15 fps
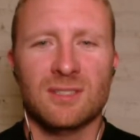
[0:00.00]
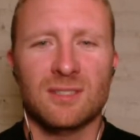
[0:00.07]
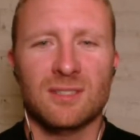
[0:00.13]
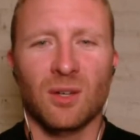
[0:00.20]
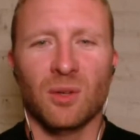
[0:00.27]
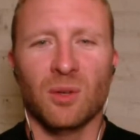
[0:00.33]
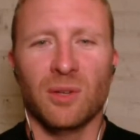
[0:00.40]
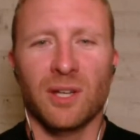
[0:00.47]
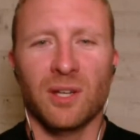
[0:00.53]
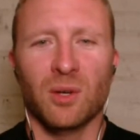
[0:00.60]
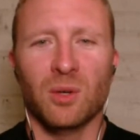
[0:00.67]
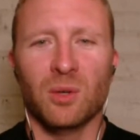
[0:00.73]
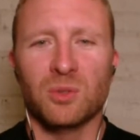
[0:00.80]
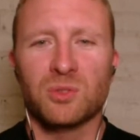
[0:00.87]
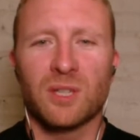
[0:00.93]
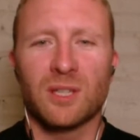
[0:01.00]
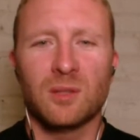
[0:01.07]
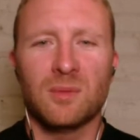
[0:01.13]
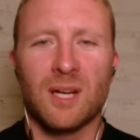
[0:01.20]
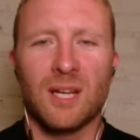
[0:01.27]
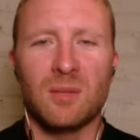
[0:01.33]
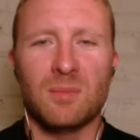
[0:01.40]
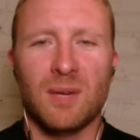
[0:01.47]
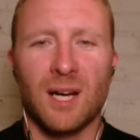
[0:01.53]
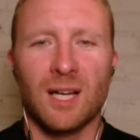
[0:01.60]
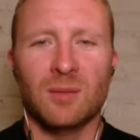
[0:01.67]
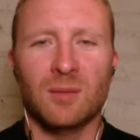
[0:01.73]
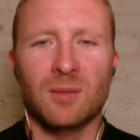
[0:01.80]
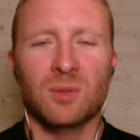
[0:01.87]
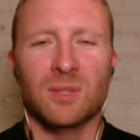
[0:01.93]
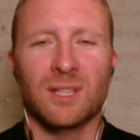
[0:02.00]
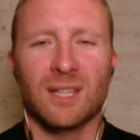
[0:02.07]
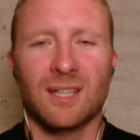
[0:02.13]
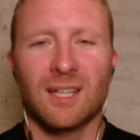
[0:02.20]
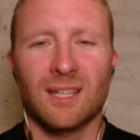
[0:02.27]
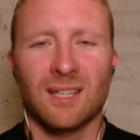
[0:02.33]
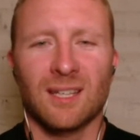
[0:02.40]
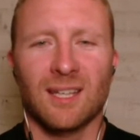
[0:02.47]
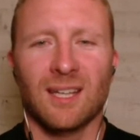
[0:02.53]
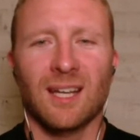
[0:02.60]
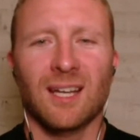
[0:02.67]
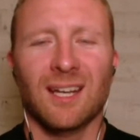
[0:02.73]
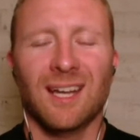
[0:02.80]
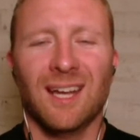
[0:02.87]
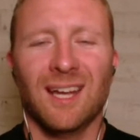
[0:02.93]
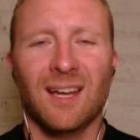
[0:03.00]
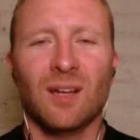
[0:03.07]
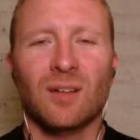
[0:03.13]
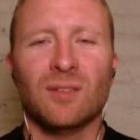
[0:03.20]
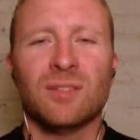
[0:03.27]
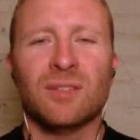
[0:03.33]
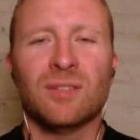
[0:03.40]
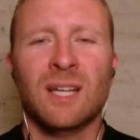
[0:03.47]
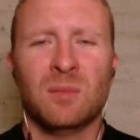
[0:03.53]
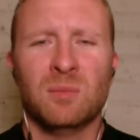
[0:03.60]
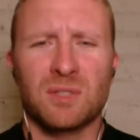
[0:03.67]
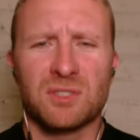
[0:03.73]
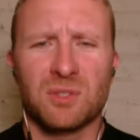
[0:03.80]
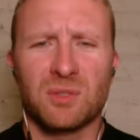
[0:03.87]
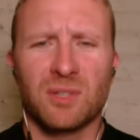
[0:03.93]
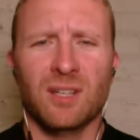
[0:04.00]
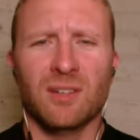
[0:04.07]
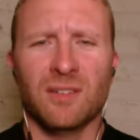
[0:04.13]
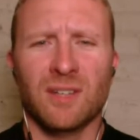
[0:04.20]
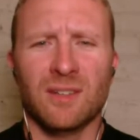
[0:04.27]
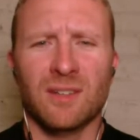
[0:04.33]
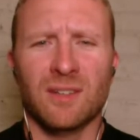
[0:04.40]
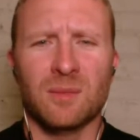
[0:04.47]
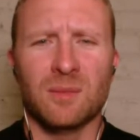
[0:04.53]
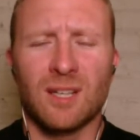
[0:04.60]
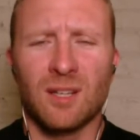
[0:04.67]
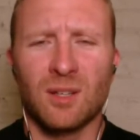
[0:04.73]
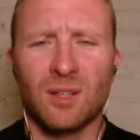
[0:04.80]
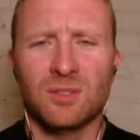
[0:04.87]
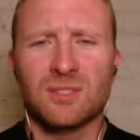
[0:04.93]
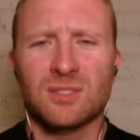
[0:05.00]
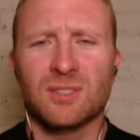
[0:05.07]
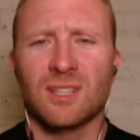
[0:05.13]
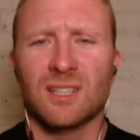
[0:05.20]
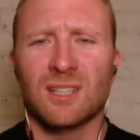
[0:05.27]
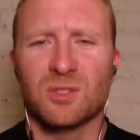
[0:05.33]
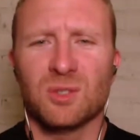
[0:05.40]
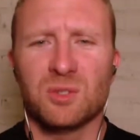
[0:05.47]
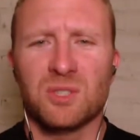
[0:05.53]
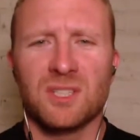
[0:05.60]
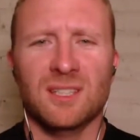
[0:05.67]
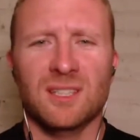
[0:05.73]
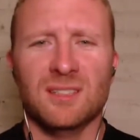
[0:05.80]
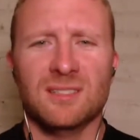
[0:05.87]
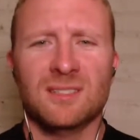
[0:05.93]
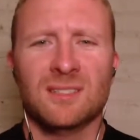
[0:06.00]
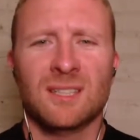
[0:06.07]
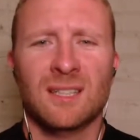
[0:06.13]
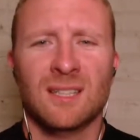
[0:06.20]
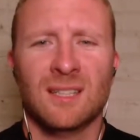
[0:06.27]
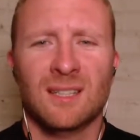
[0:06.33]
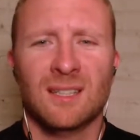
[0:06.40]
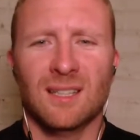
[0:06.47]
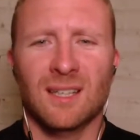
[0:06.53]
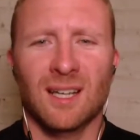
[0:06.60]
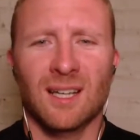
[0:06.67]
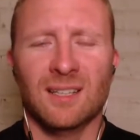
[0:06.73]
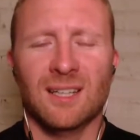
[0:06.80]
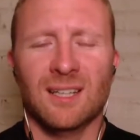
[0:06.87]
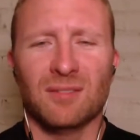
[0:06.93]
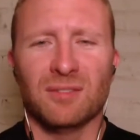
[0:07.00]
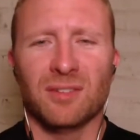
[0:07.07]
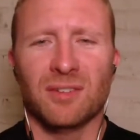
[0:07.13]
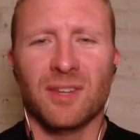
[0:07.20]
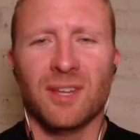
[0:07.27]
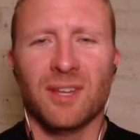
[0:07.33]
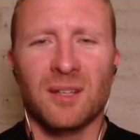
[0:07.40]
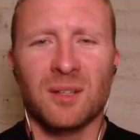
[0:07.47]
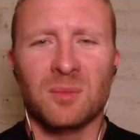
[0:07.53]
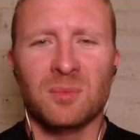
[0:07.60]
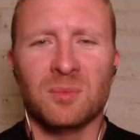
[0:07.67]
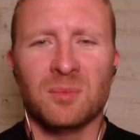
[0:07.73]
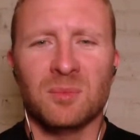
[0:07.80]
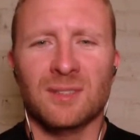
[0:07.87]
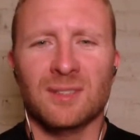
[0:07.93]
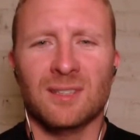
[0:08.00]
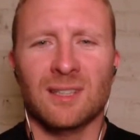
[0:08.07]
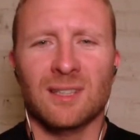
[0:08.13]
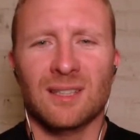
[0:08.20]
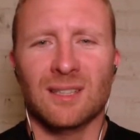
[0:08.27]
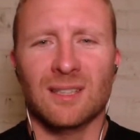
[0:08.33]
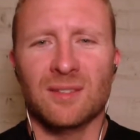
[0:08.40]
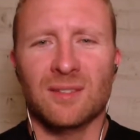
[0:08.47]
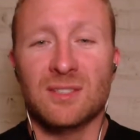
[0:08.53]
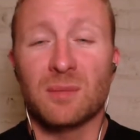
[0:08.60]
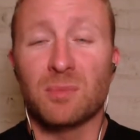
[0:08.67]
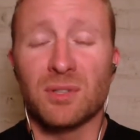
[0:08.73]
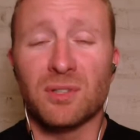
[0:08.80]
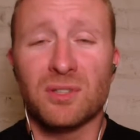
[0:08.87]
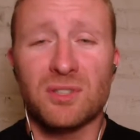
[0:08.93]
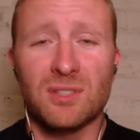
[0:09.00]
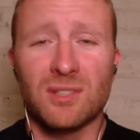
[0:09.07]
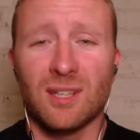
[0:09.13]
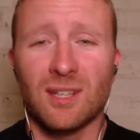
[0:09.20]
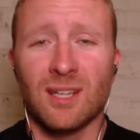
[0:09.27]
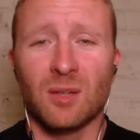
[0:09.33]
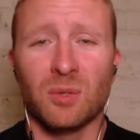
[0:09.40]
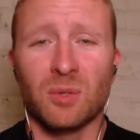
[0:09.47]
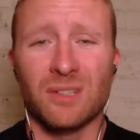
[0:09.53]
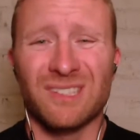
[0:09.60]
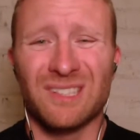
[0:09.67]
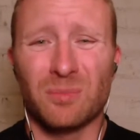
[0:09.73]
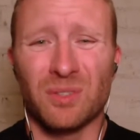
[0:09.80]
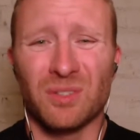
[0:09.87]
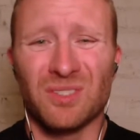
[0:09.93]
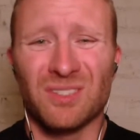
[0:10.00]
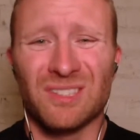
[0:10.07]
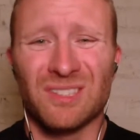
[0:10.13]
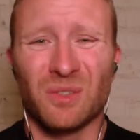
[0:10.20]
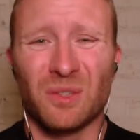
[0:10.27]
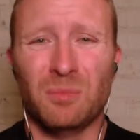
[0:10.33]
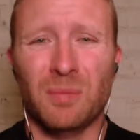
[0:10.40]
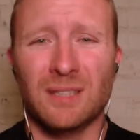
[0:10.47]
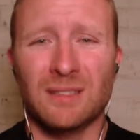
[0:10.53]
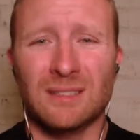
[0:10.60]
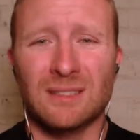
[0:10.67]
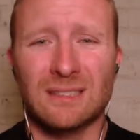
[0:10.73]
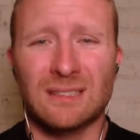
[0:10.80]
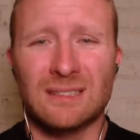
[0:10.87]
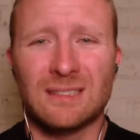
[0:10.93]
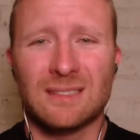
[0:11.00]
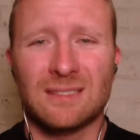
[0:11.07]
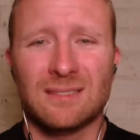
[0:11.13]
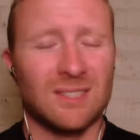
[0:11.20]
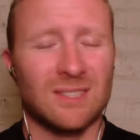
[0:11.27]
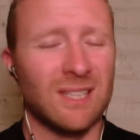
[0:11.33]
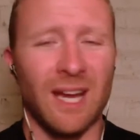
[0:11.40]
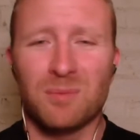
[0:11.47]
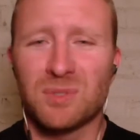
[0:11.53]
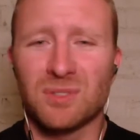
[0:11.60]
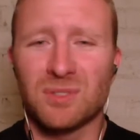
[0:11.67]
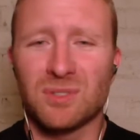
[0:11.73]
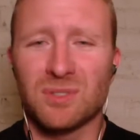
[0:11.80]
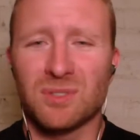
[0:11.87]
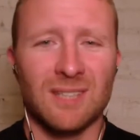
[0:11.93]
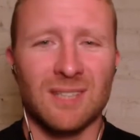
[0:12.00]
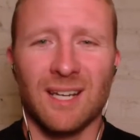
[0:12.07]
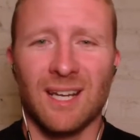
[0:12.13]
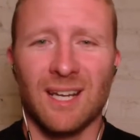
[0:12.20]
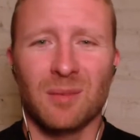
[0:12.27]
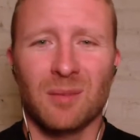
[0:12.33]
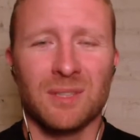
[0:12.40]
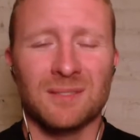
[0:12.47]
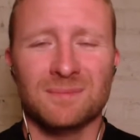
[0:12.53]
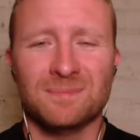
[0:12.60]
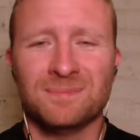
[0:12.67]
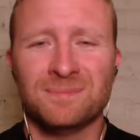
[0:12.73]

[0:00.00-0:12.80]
So they go strictly by the Bible, what they can and cannot have, must create everything themselves. Electricity is not for them, and zippers, they can't wear zippers, only buttons. Snaps are not happening.